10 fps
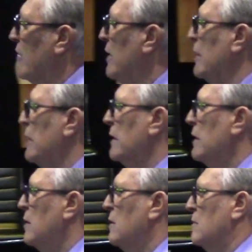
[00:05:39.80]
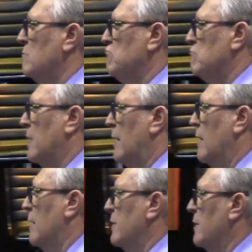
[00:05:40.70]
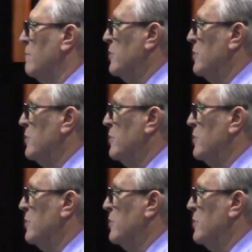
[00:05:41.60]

really uh,